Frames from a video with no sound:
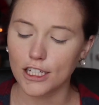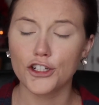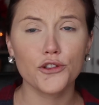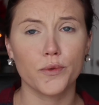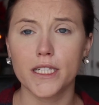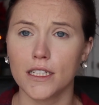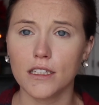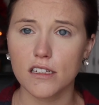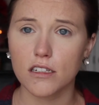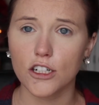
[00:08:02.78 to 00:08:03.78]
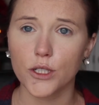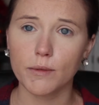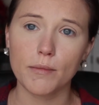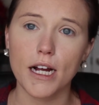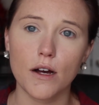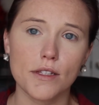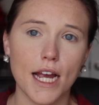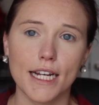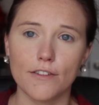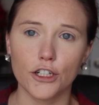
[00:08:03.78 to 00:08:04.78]
I just recently started doing my brows.
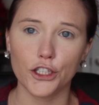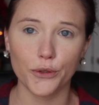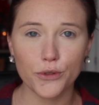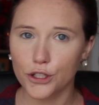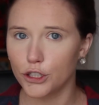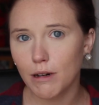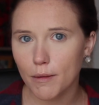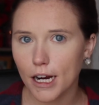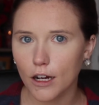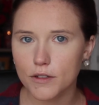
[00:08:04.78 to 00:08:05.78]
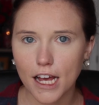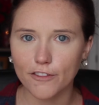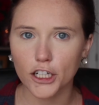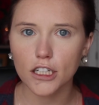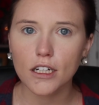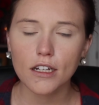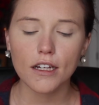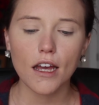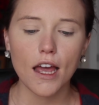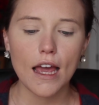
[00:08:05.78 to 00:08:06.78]
I never used to do my brows ever,
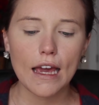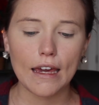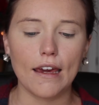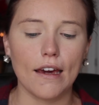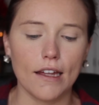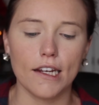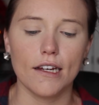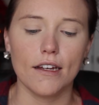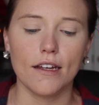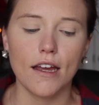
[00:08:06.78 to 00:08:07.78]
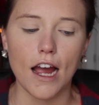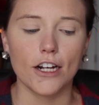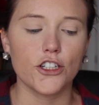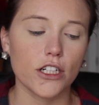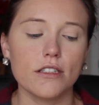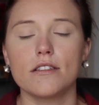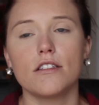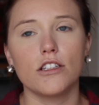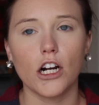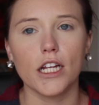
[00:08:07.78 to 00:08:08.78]
and I just
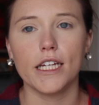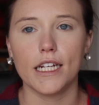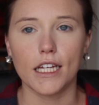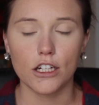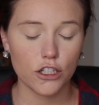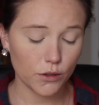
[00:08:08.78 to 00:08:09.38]
started getting into